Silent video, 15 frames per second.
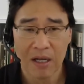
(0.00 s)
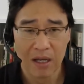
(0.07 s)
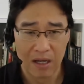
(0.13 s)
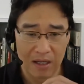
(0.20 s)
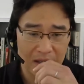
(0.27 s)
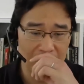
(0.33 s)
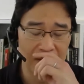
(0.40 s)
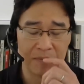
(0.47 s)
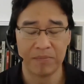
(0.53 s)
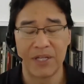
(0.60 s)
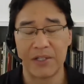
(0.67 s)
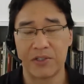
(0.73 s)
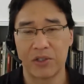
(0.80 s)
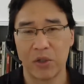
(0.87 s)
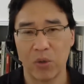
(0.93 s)

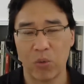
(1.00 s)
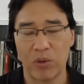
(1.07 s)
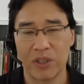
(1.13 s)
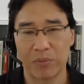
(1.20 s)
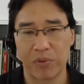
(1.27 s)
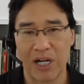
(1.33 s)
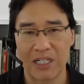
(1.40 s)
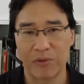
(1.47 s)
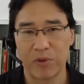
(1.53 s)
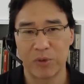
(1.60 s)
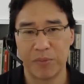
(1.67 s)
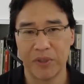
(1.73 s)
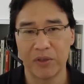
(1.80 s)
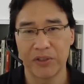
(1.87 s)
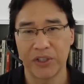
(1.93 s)
And so when the product was
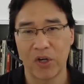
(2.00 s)
built,